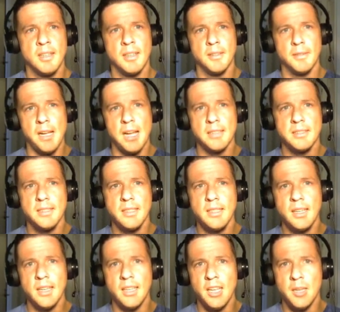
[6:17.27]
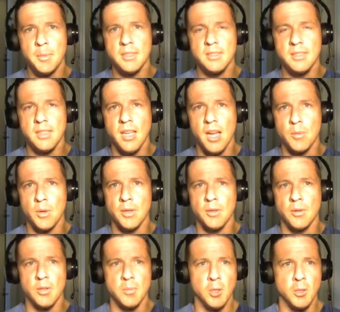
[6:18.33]
Fasting inhibits thyroid
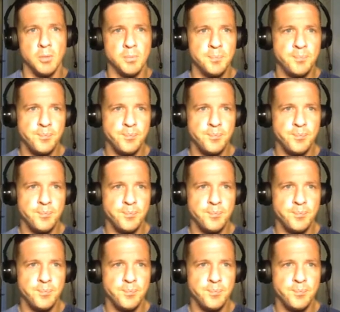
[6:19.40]
hormone.